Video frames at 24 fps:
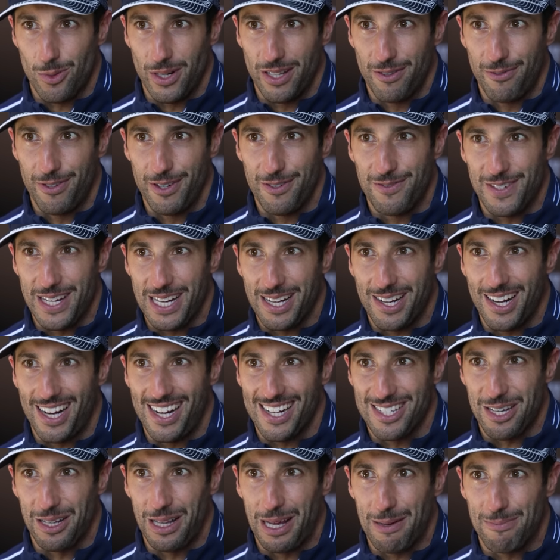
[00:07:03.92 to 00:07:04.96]
with 15
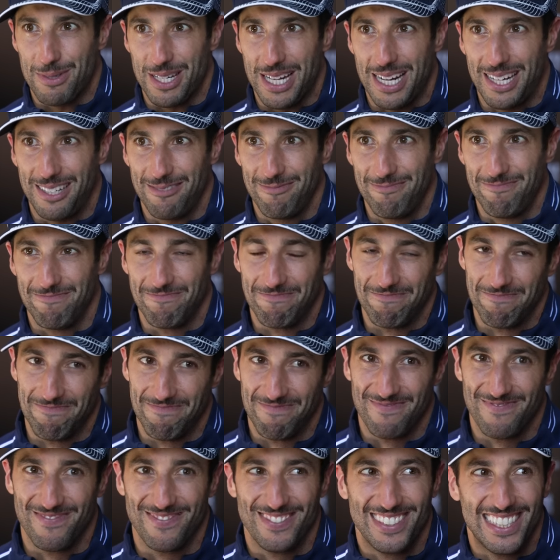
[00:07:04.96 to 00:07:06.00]
cars a lap down?
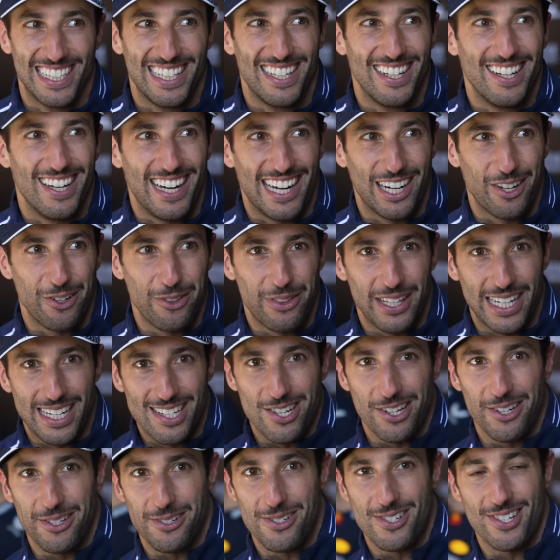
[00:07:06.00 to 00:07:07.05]
I don't think so.